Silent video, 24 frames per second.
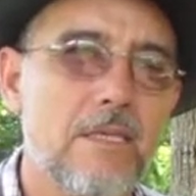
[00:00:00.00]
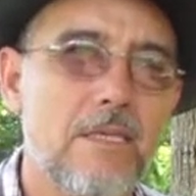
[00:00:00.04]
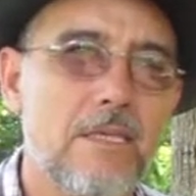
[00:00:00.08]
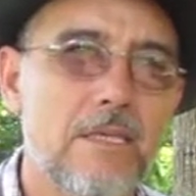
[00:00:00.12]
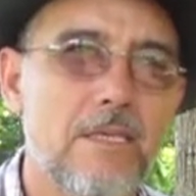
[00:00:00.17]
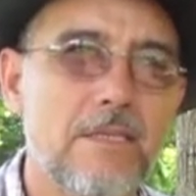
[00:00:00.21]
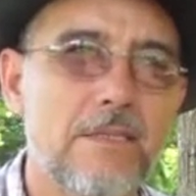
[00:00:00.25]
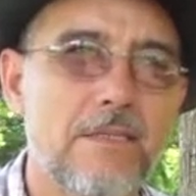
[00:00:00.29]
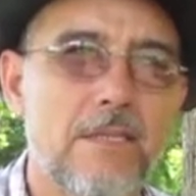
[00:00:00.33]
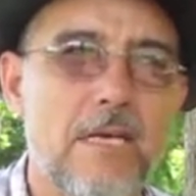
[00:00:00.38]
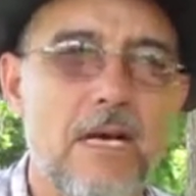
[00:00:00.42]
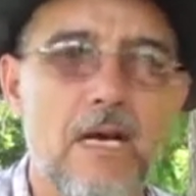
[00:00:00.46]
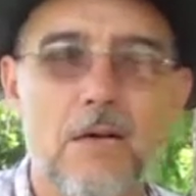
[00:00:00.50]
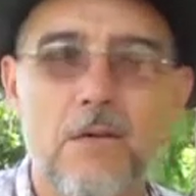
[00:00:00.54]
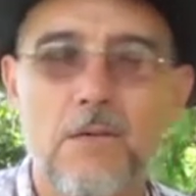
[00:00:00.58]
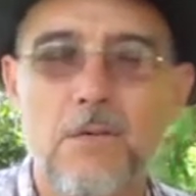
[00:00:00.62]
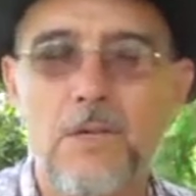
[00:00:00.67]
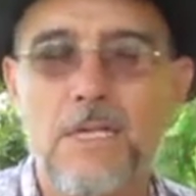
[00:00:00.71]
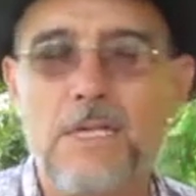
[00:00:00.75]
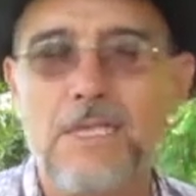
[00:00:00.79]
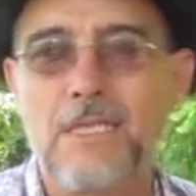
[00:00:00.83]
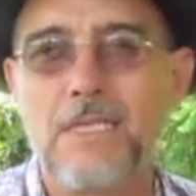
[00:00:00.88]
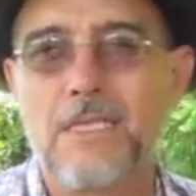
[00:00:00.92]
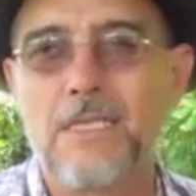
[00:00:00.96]
in the
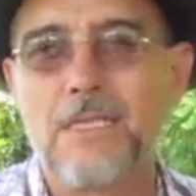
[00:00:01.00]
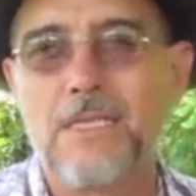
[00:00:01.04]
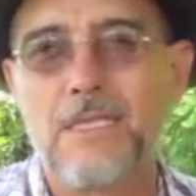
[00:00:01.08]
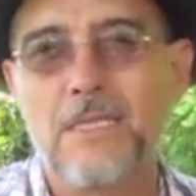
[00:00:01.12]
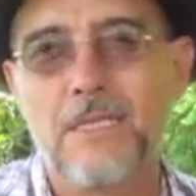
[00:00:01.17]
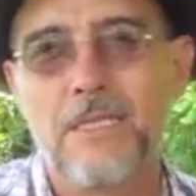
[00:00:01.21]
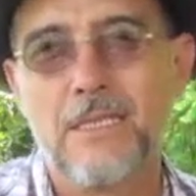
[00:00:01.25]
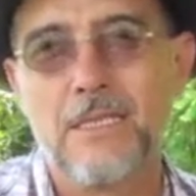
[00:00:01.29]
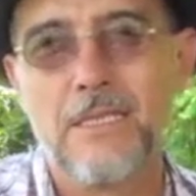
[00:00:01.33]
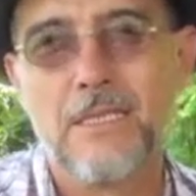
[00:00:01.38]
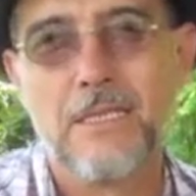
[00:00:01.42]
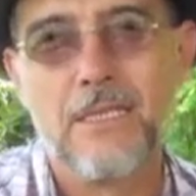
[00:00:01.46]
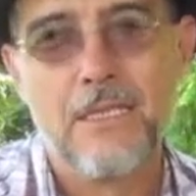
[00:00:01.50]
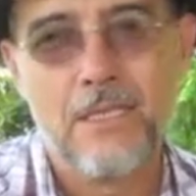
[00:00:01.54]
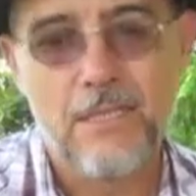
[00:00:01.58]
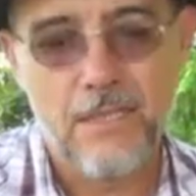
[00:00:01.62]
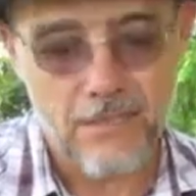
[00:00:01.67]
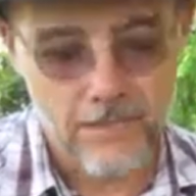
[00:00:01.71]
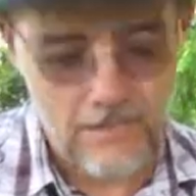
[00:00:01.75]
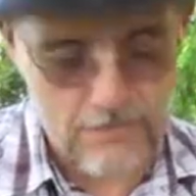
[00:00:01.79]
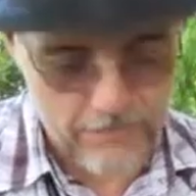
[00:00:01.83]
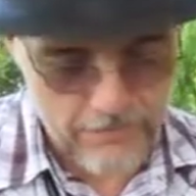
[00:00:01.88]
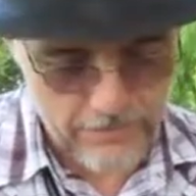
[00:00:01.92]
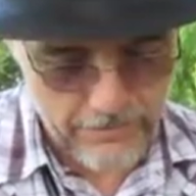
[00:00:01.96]
southwest
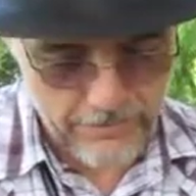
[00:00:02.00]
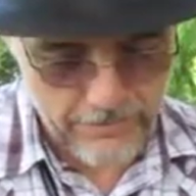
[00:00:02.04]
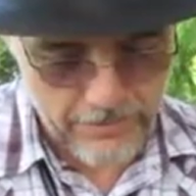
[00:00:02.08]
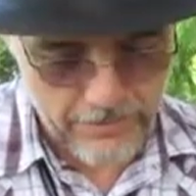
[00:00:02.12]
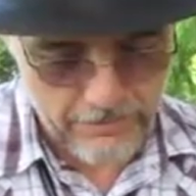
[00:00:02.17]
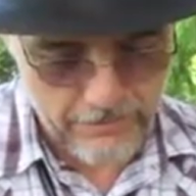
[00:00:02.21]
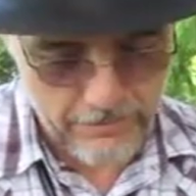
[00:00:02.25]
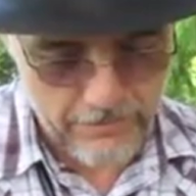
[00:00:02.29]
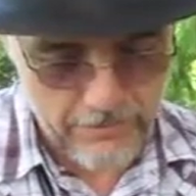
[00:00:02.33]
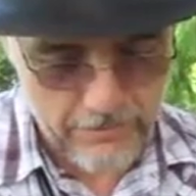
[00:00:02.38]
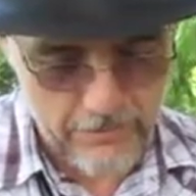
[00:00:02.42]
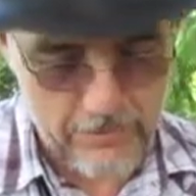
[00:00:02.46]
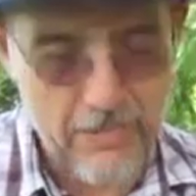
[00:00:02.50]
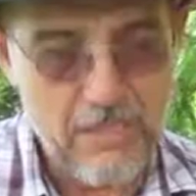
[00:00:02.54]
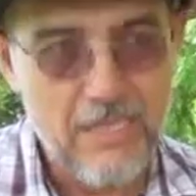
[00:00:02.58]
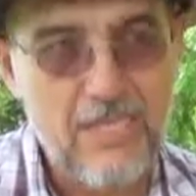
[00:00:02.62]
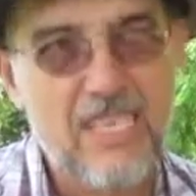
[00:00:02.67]
of El Salvador.